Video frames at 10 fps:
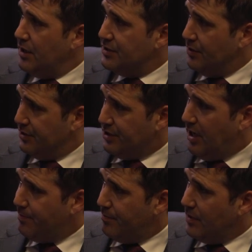So the
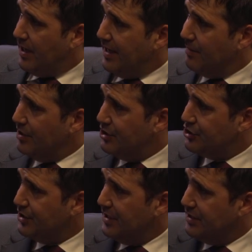top
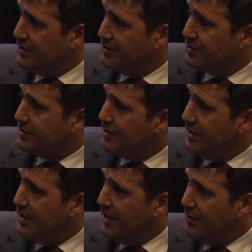image is
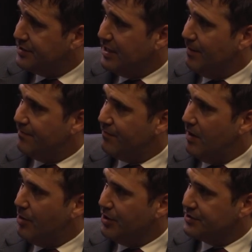the intercept
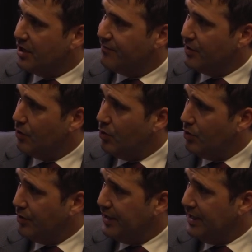from our discovery
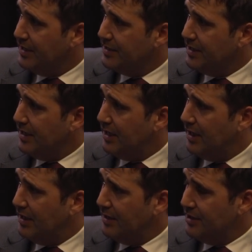hole in
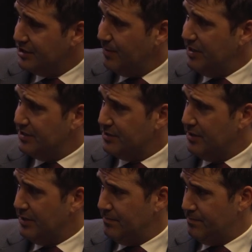the
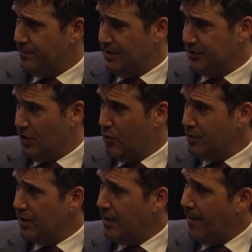JB zone,